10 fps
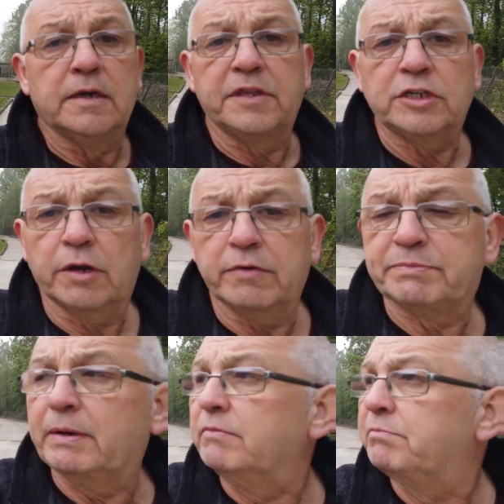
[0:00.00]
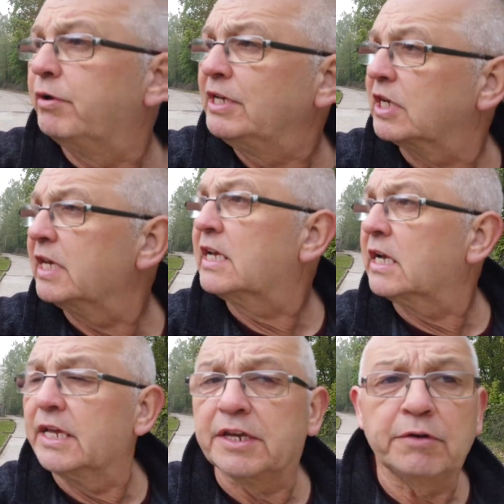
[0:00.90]
Now, this area has been recently
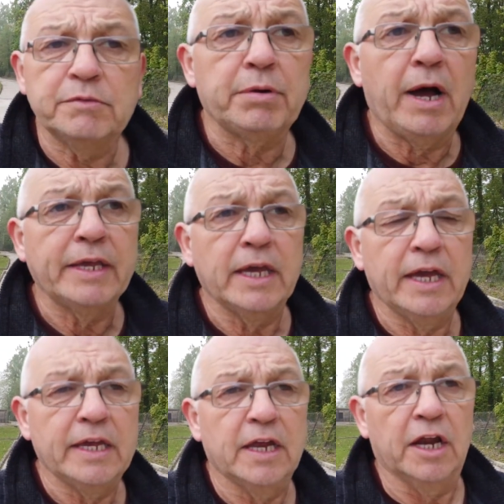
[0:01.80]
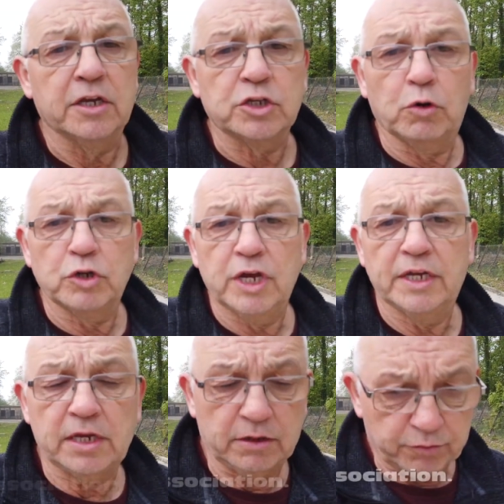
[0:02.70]
cleared out by a, an
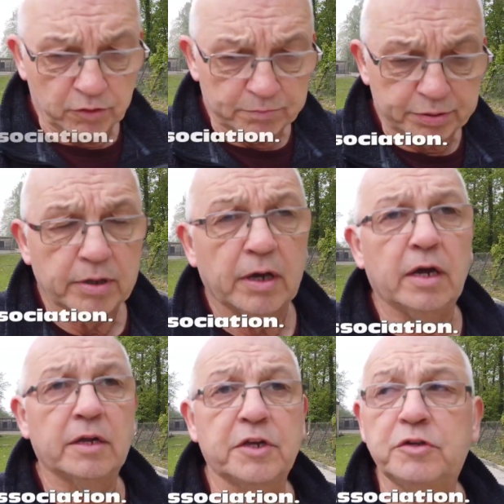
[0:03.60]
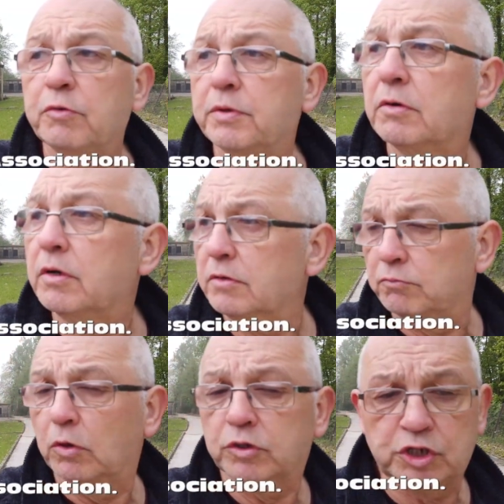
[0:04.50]
associated group uh, to do with the
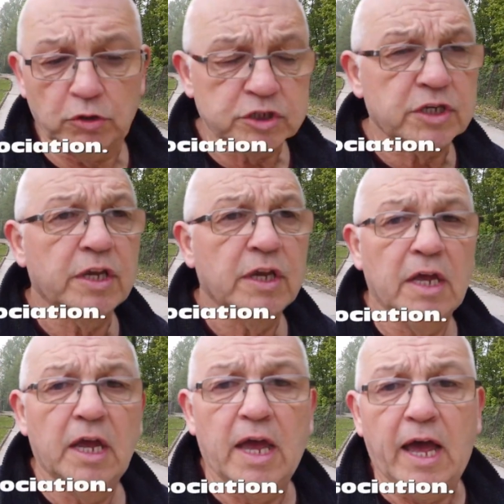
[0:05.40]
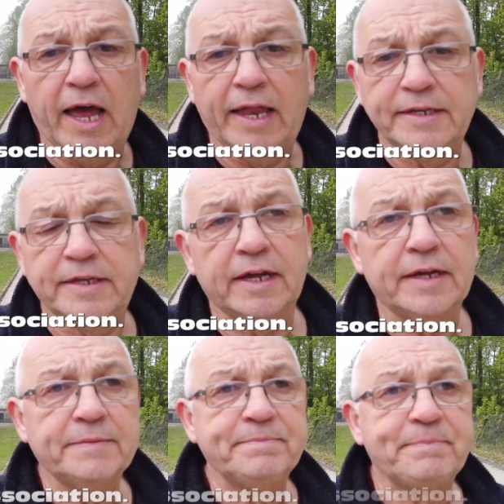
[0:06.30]
Wolfsschlucht, and
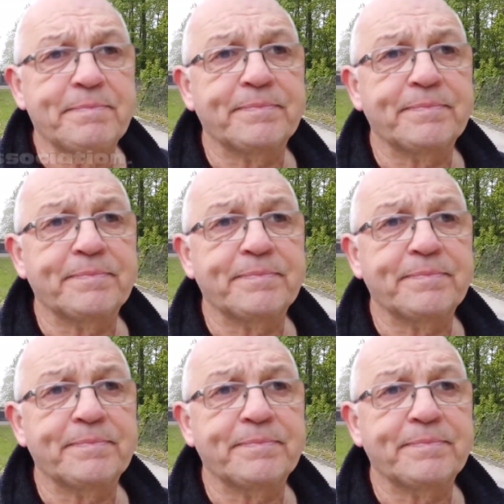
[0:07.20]
um,